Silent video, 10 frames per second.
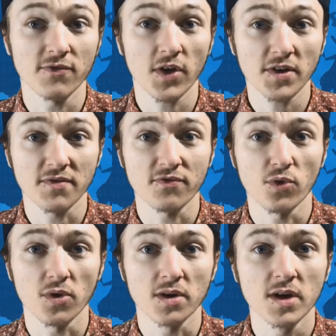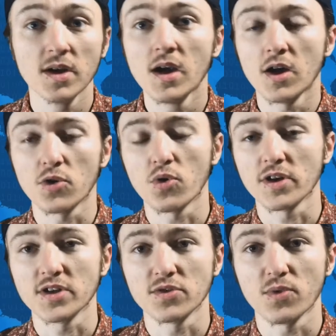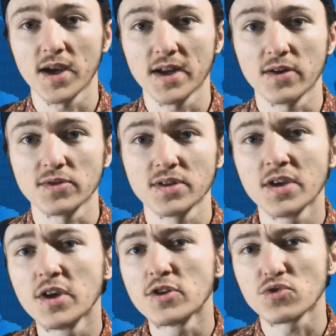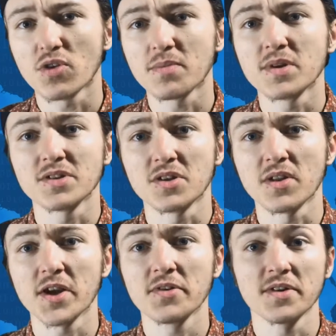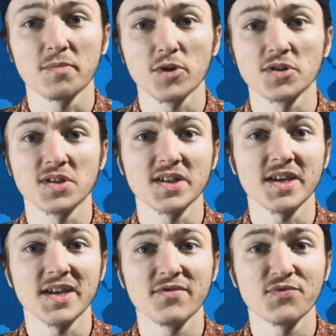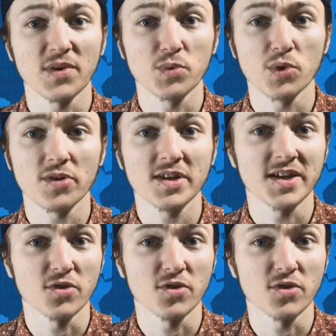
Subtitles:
funding for, according to the White House. Trump declared an emergency in February